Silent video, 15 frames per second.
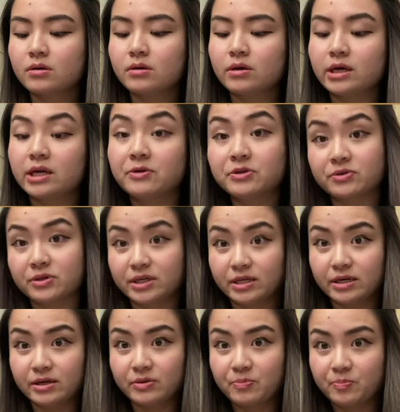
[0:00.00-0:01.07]
and it was really
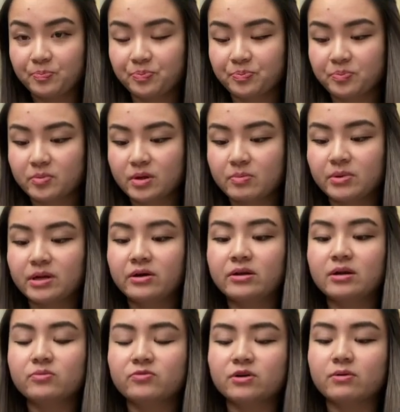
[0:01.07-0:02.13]
good. But now that
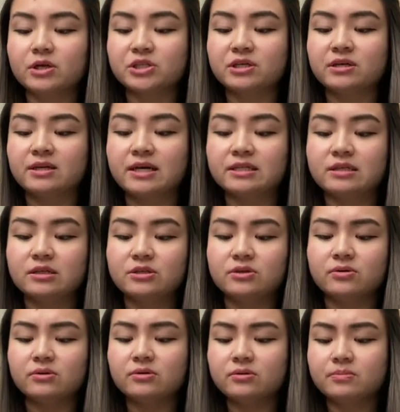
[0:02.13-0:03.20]
I'm rewatching it as an
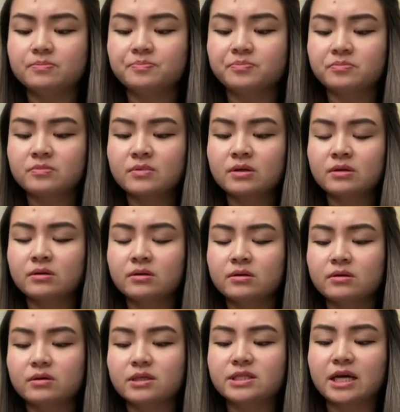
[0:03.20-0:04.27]
adult,
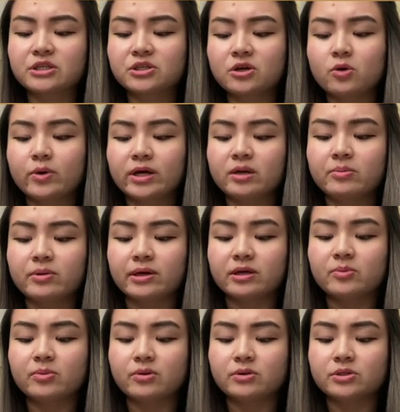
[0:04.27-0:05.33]
it's actually quite
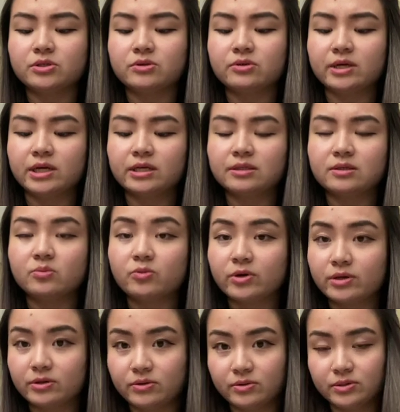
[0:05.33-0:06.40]
applicable to like someone
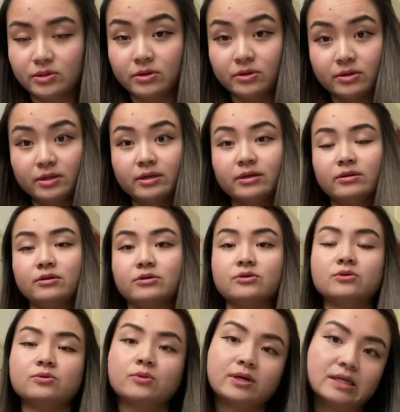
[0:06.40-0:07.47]
who's early in their
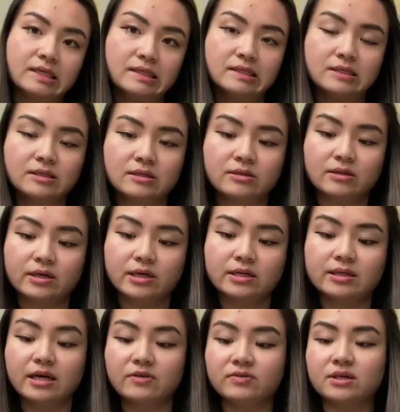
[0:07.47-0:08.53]
20s and like
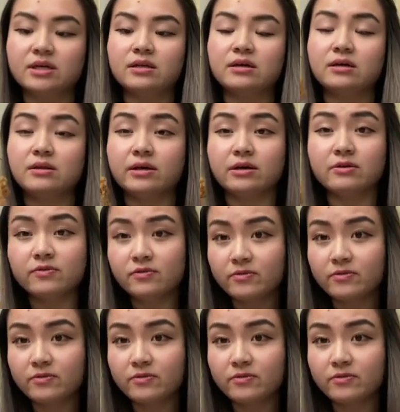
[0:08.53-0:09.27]
navigating life.